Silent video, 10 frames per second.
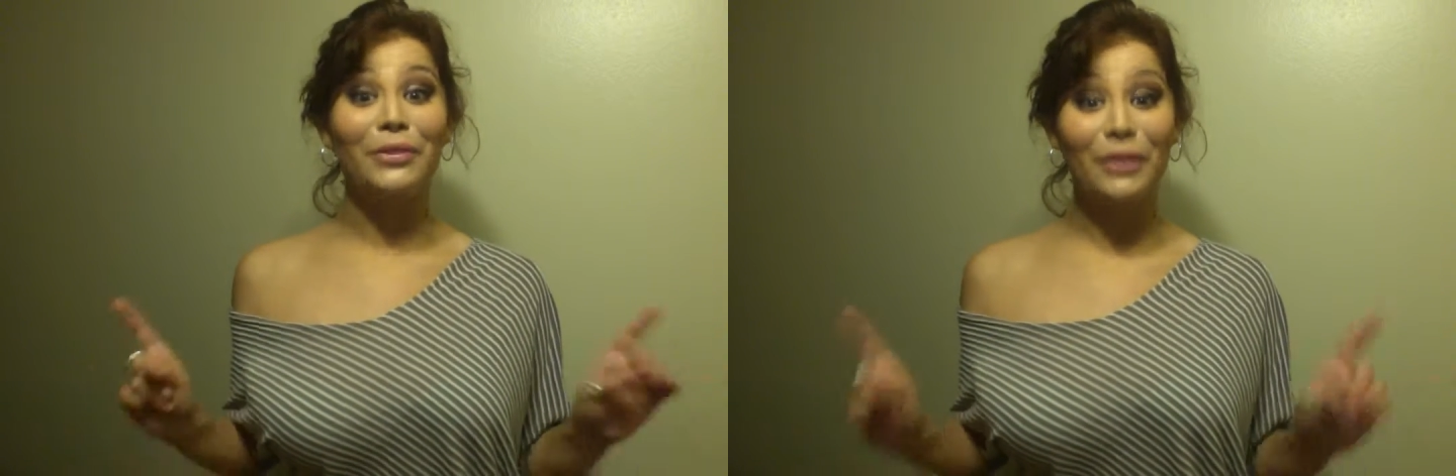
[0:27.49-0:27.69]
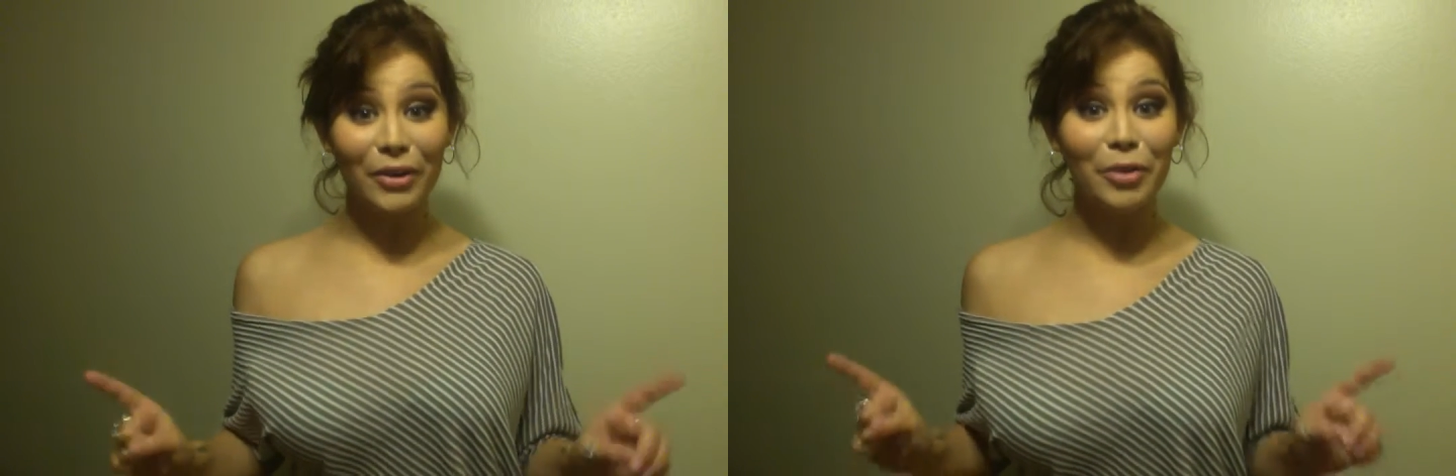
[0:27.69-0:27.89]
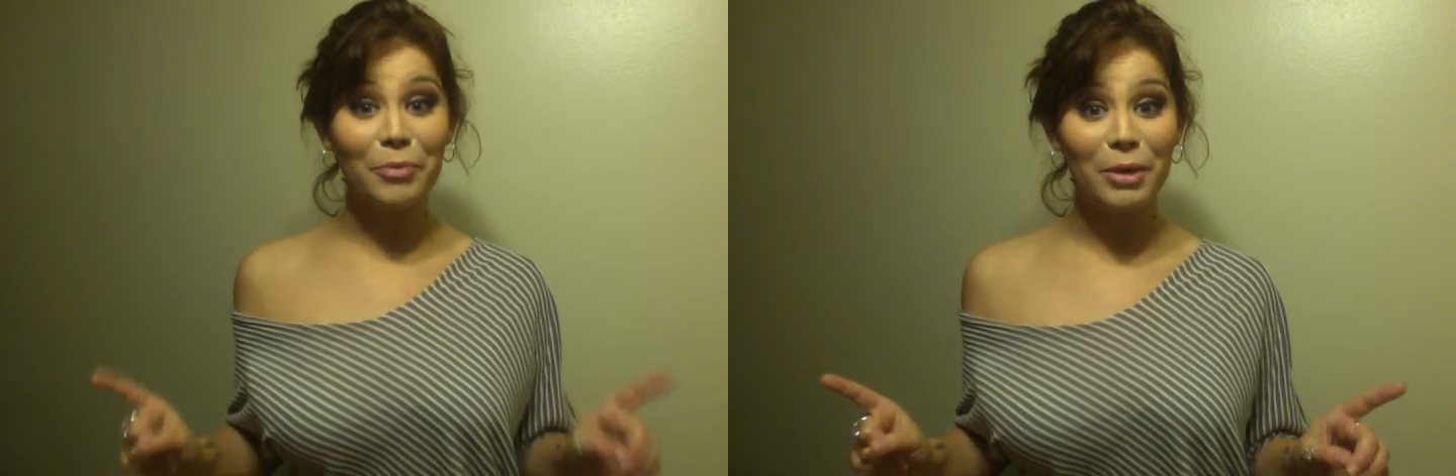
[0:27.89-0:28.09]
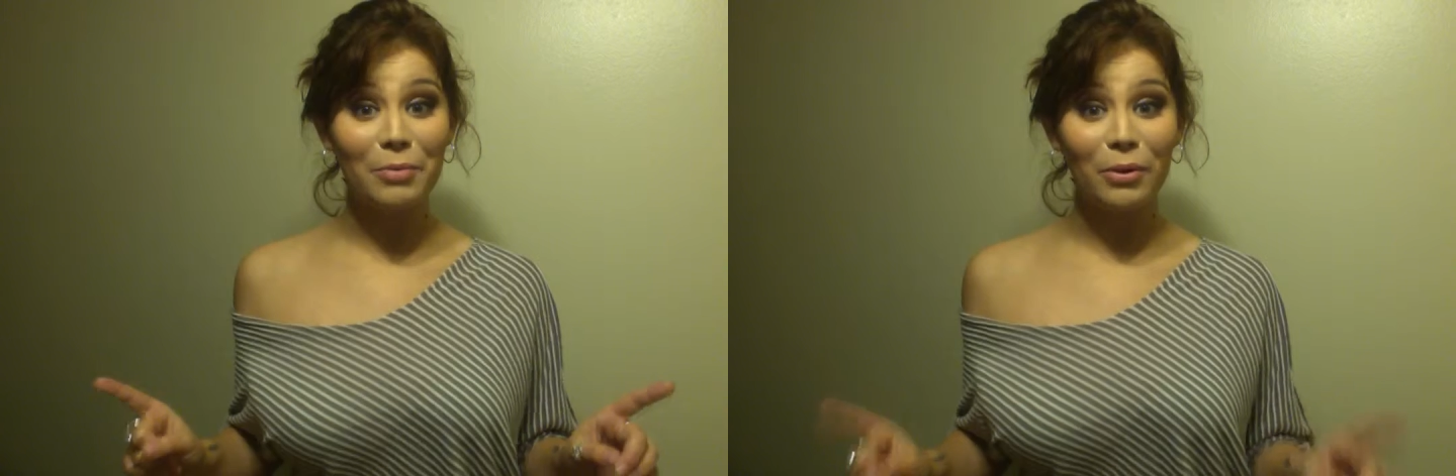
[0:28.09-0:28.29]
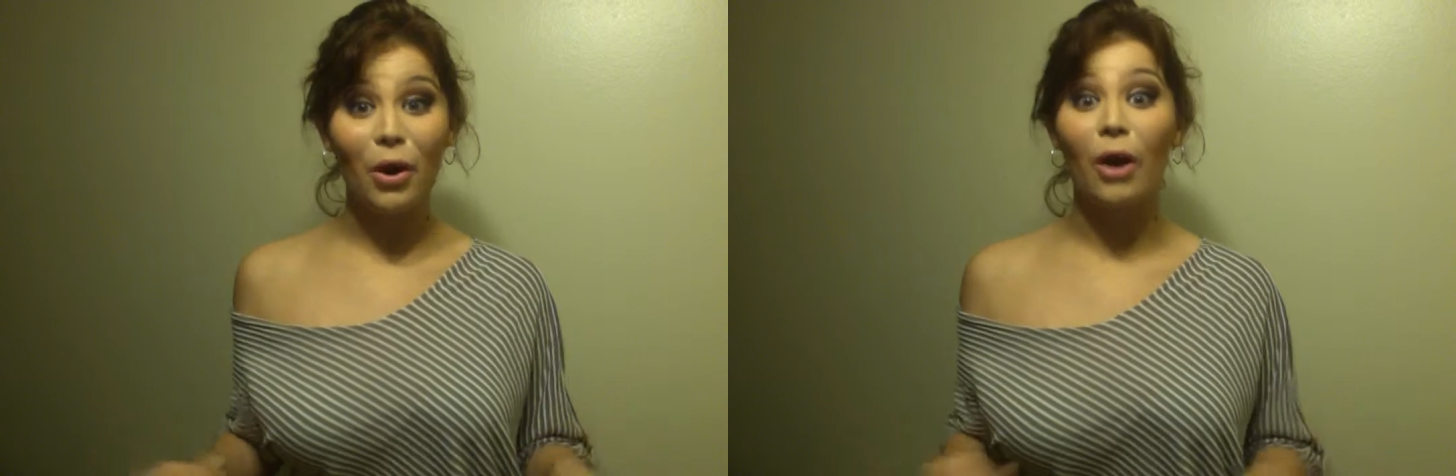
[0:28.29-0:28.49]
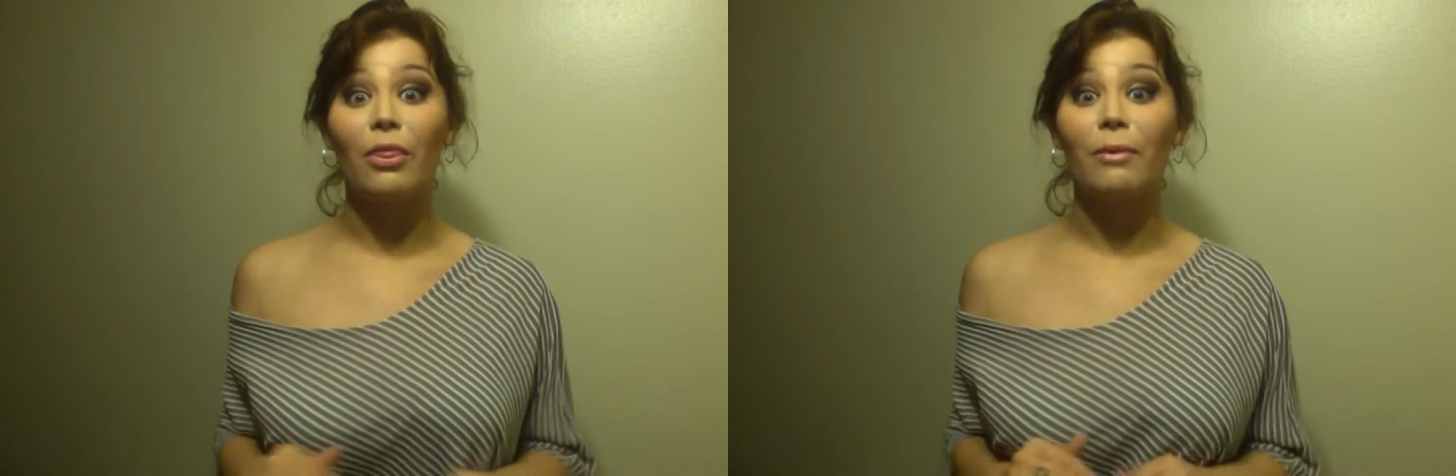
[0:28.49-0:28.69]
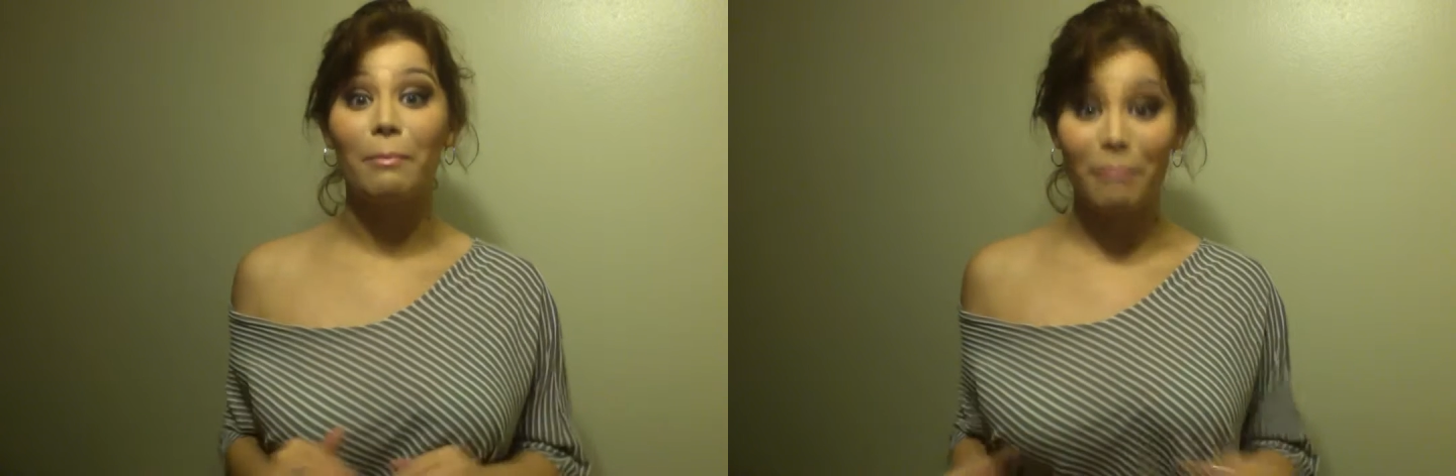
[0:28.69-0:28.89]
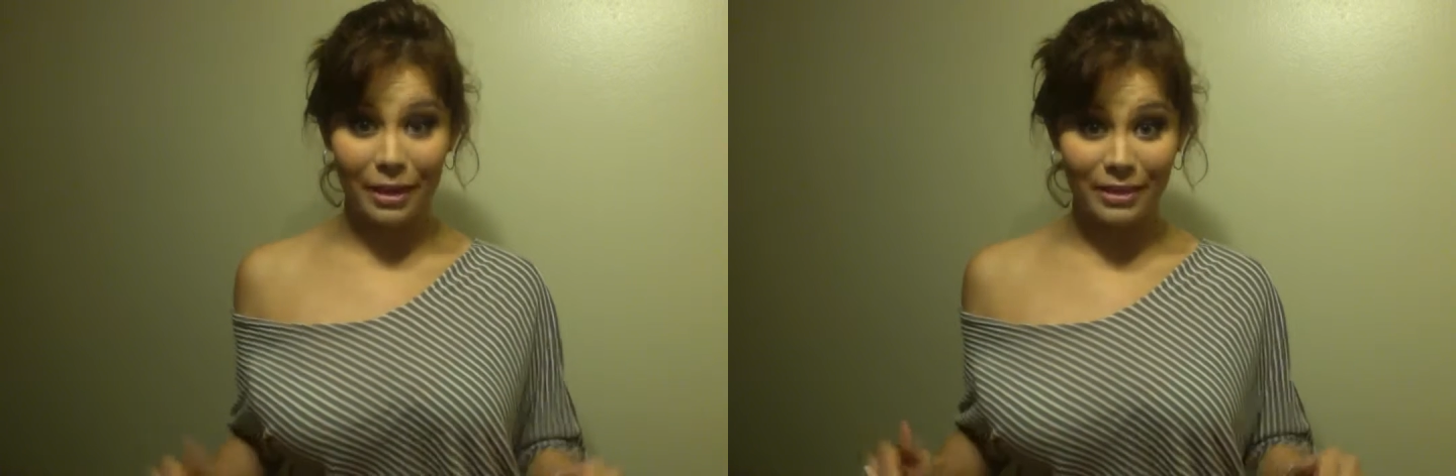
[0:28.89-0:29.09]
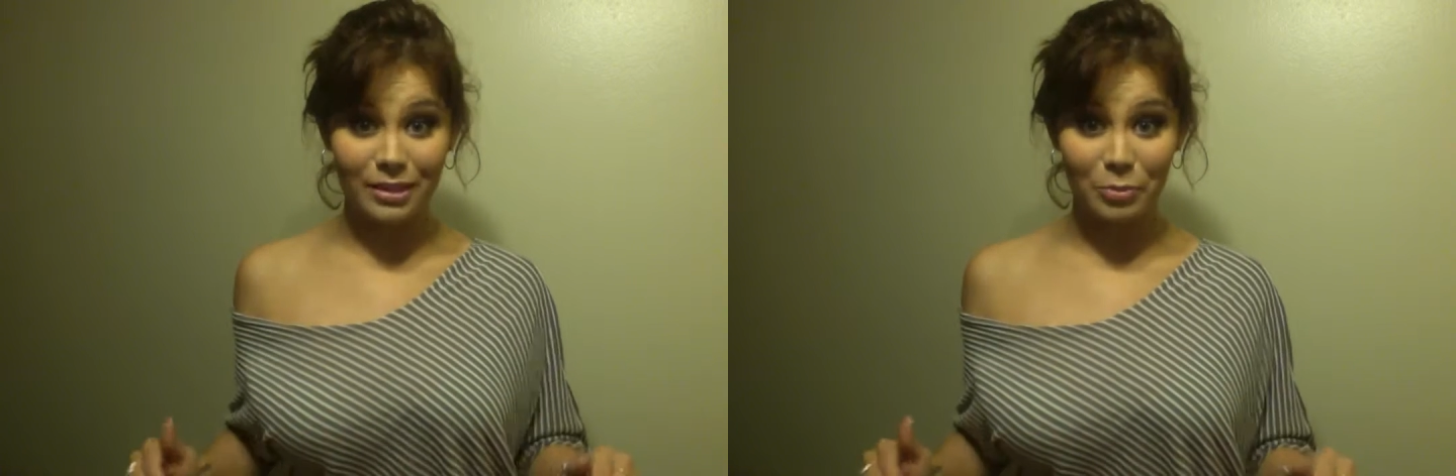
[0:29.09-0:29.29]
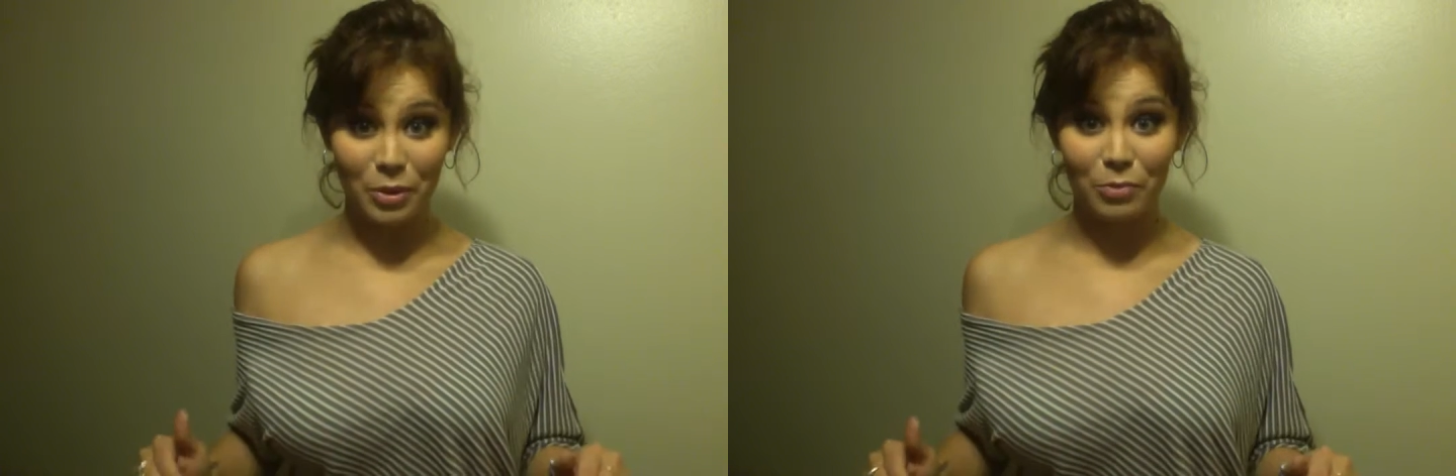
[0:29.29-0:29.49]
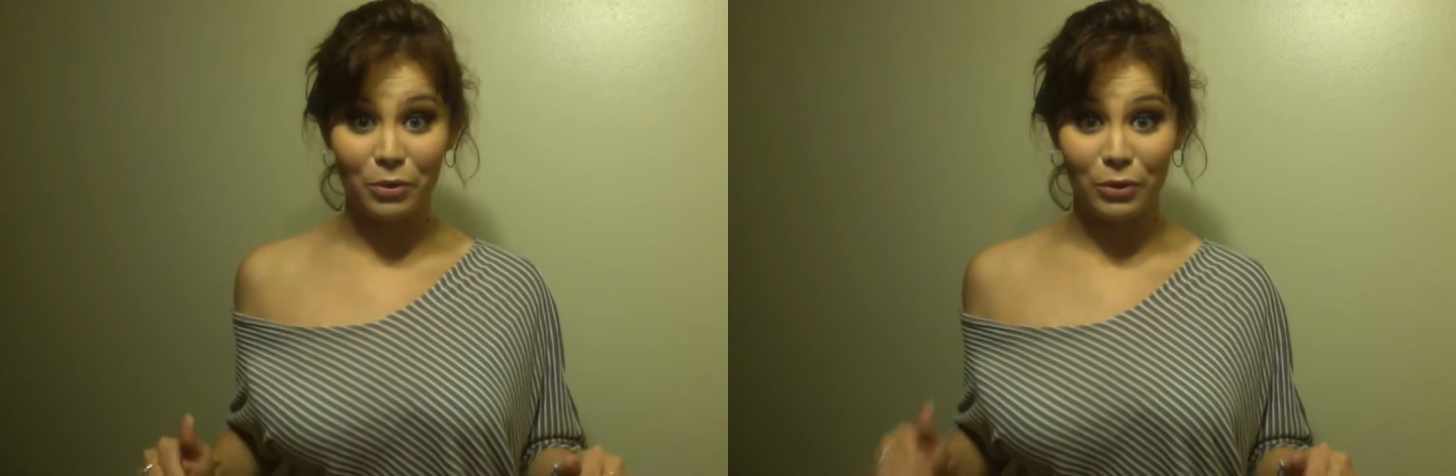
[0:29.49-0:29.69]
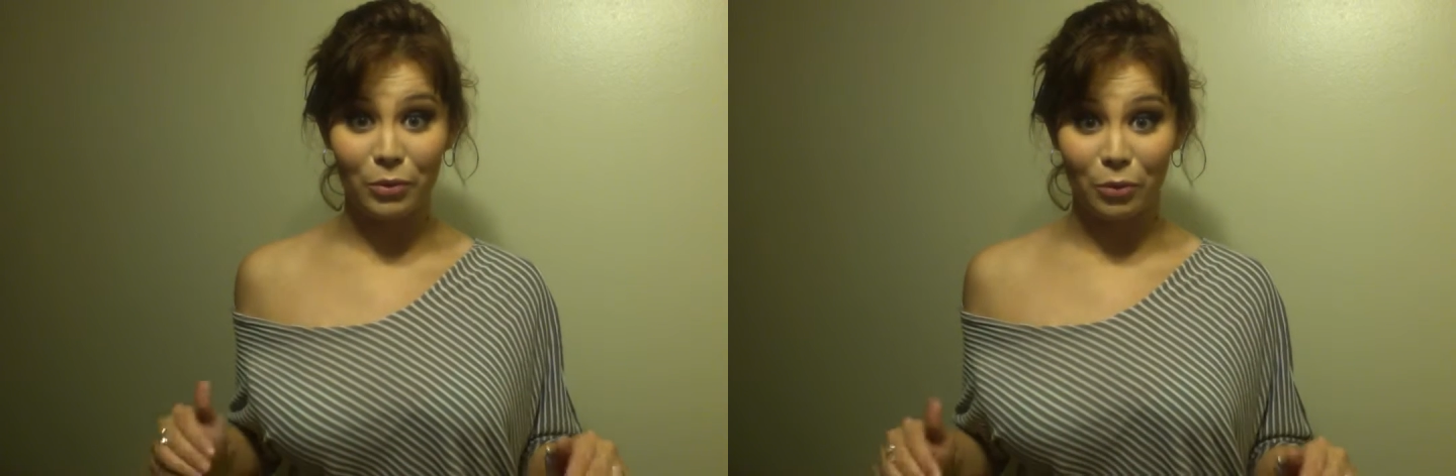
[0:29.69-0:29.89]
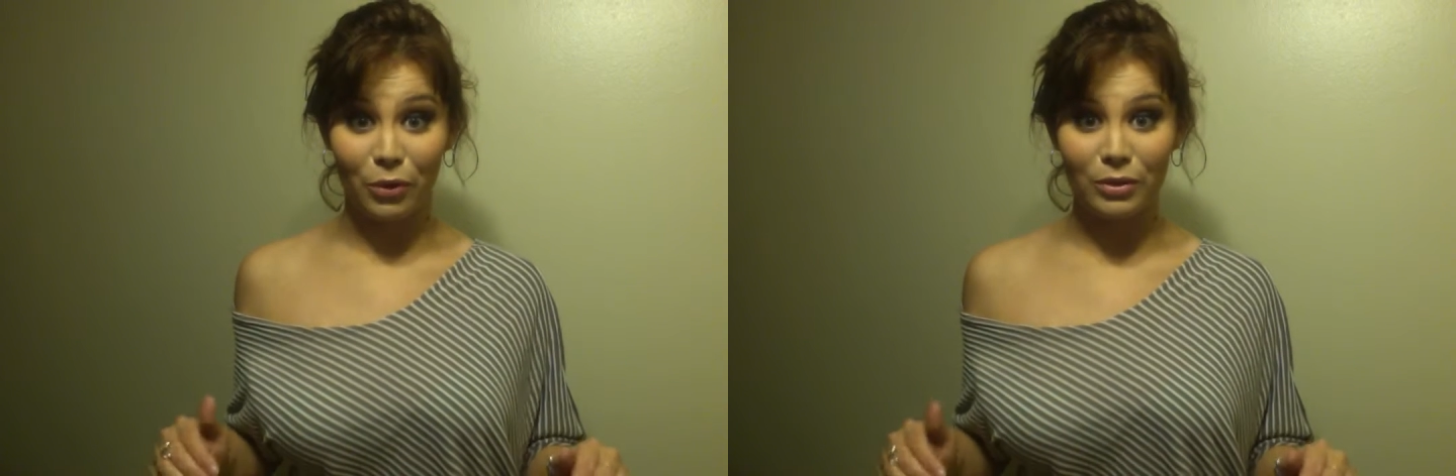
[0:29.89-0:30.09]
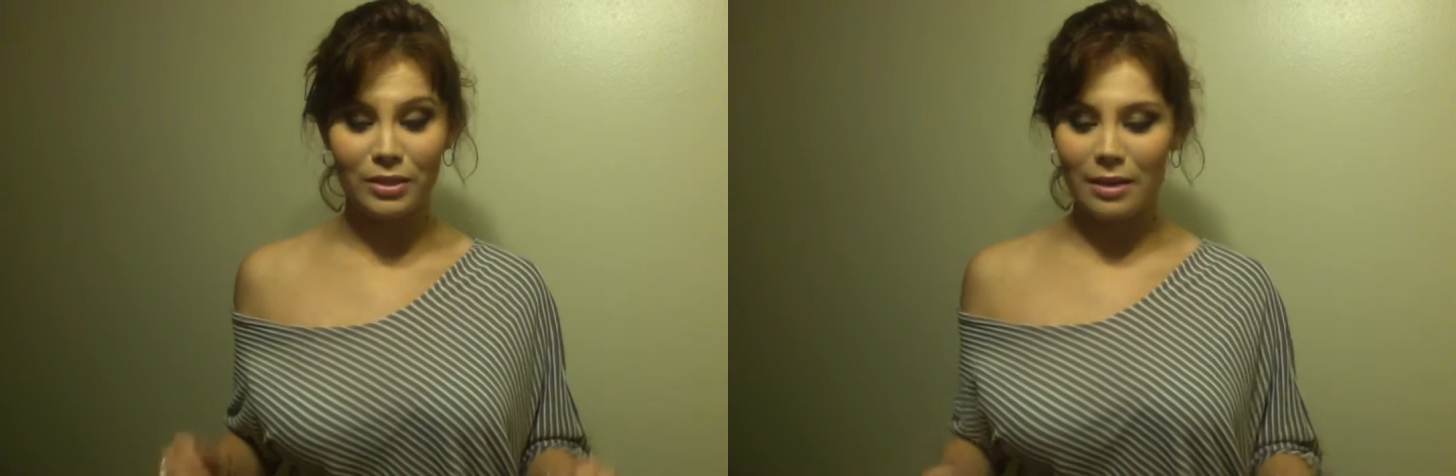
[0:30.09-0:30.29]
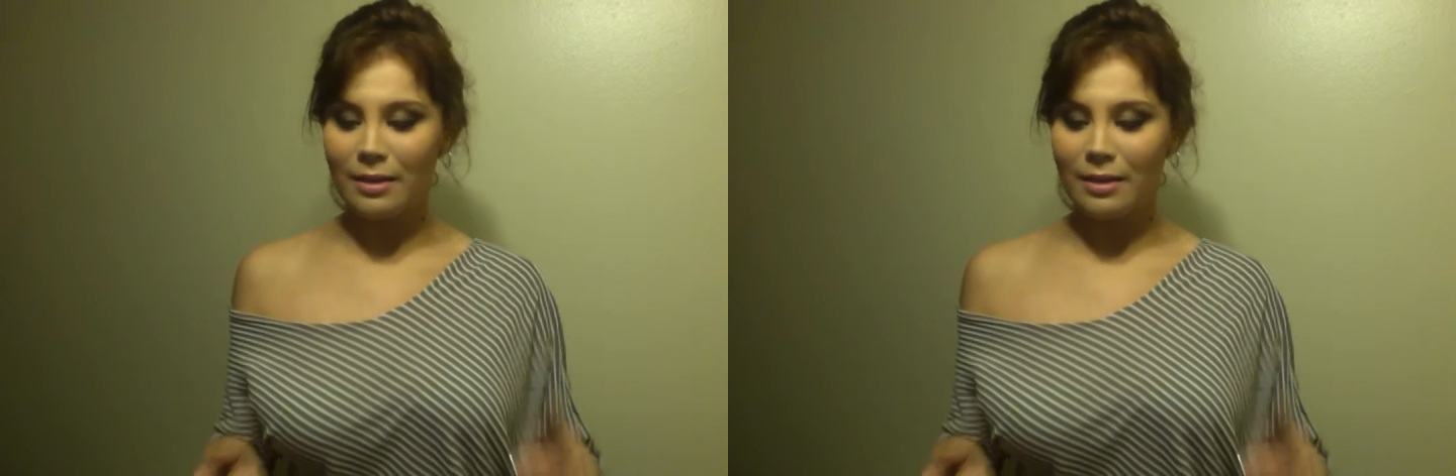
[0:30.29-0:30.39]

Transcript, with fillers: theater people are the best people in the world.